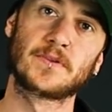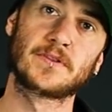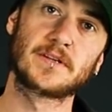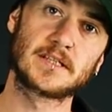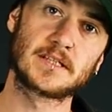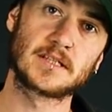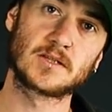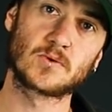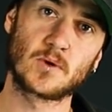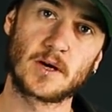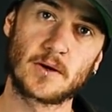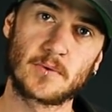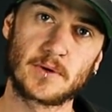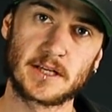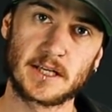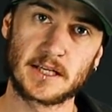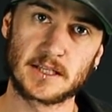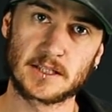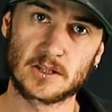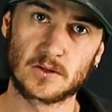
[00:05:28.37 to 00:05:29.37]
this is where we
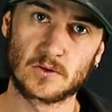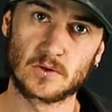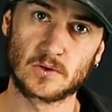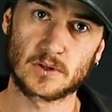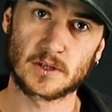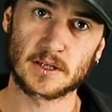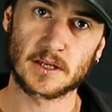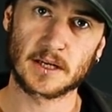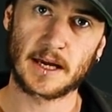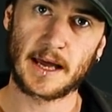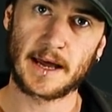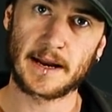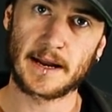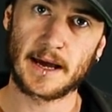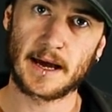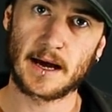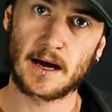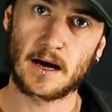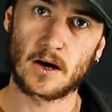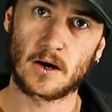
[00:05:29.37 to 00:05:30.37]
need to look at
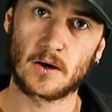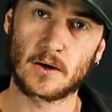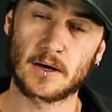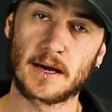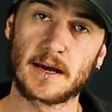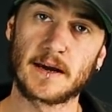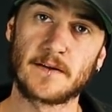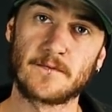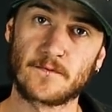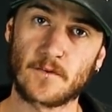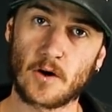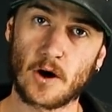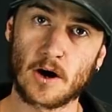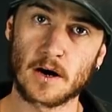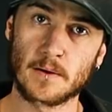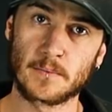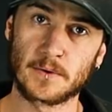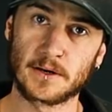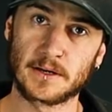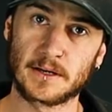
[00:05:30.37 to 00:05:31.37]
our
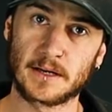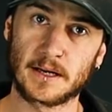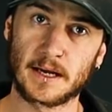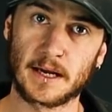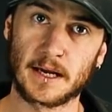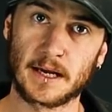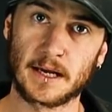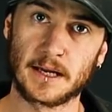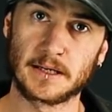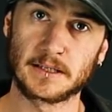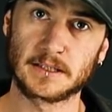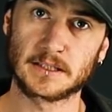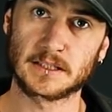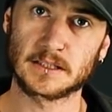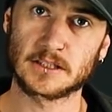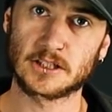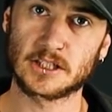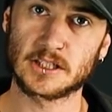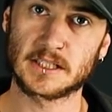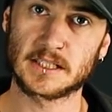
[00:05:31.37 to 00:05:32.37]
environment
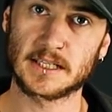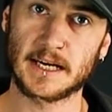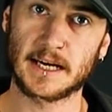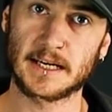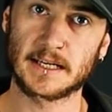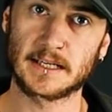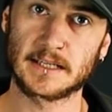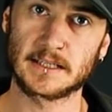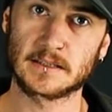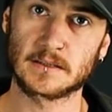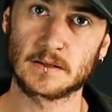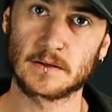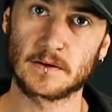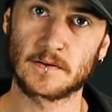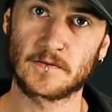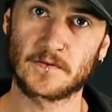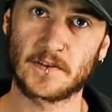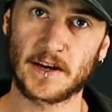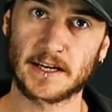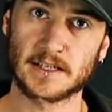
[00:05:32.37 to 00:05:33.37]
and just take
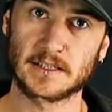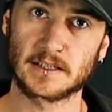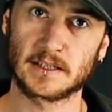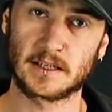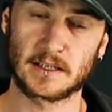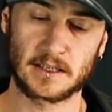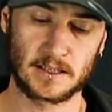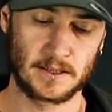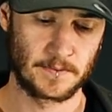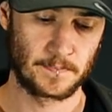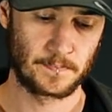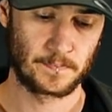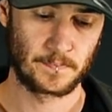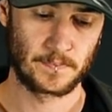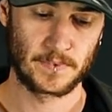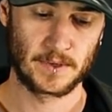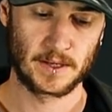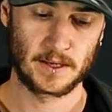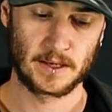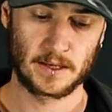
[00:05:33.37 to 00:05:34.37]
into factor
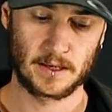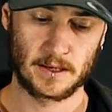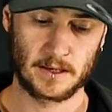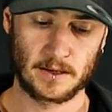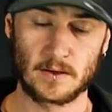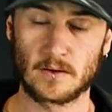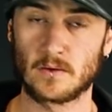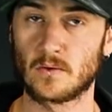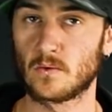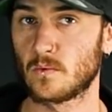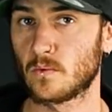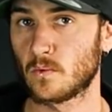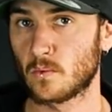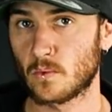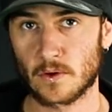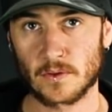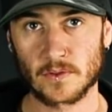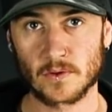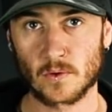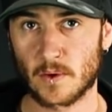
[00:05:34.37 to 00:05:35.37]

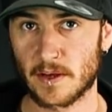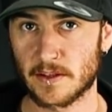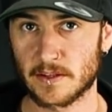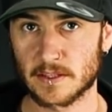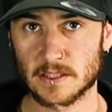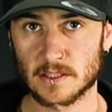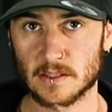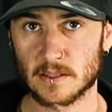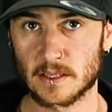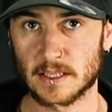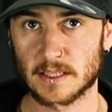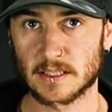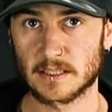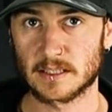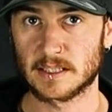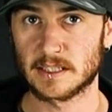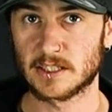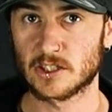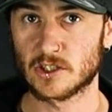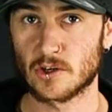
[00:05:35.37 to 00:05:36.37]
what the weather's like
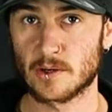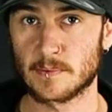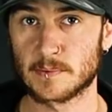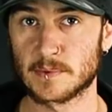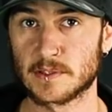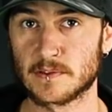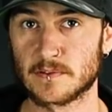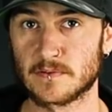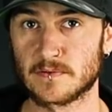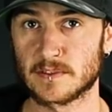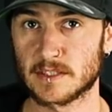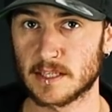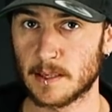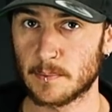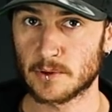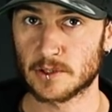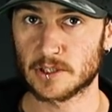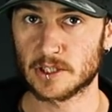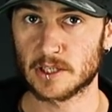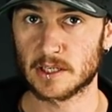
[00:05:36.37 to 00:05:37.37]
in terms of
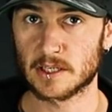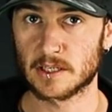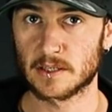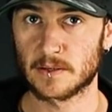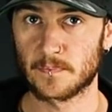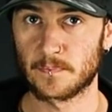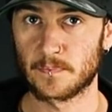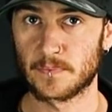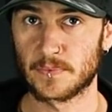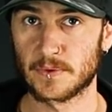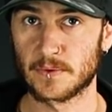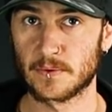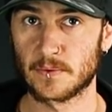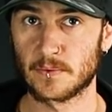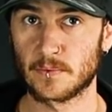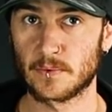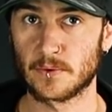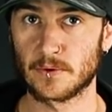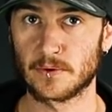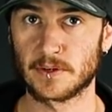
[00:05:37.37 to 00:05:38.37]
temperature,
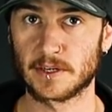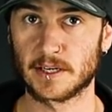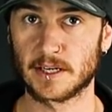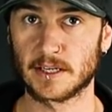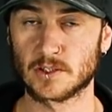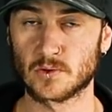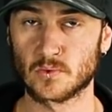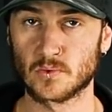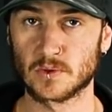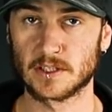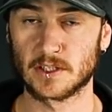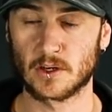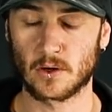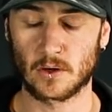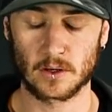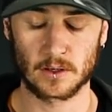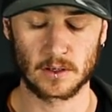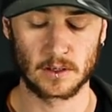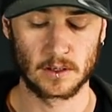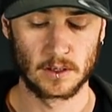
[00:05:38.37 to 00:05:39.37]
where it gets really
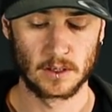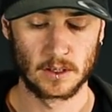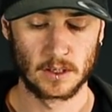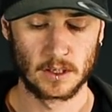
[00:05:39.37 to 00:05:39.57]
hot,